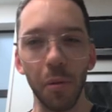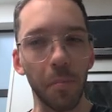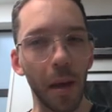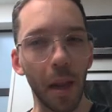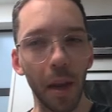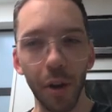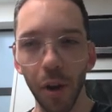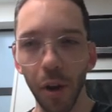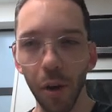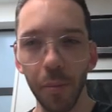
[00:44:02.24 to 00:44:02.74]
with
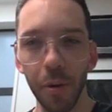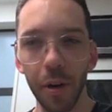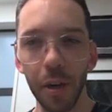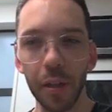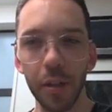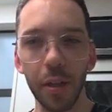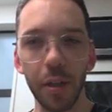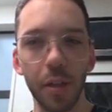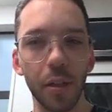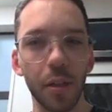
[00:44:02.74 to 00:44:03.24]
melanoma
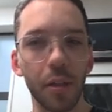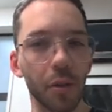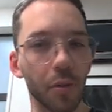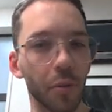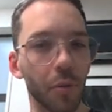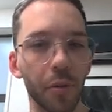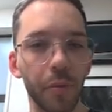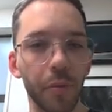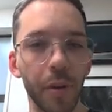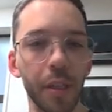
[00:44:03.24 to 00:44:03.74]
excisions and
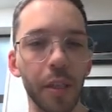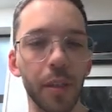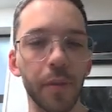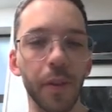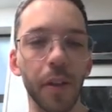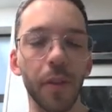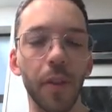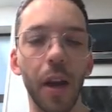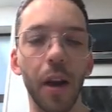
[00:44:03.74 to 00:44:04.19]
all the rest of it.